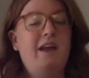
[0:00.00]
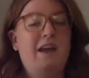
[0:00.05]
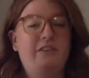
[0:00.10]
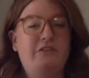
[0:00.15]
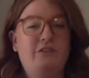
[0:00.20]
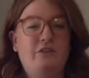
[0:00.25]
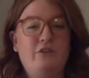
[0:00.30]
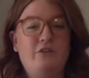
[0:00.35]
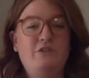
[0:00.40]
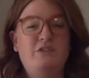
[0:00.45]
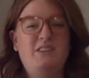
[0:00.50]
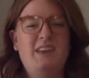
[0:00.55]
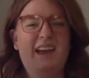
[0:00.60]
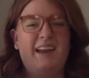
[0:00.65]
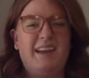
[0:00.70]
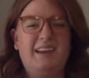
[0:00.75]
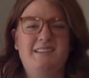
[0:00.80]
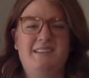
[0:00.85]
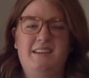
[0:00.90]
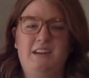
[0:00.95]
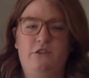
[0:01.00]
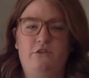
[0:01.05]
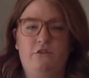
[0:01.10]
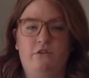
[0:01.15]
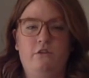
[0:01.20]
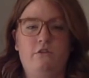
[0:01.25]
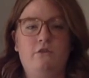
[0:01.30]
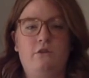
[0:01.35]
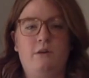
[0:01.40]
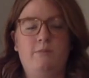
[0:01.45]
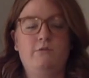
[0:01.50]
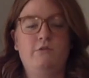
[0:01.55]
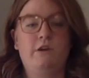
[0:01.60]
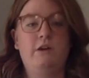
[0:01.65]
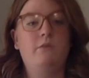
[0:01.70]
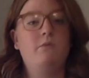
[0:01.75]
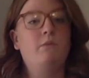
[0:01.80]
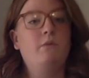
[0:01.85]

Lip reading: as your second teacher description.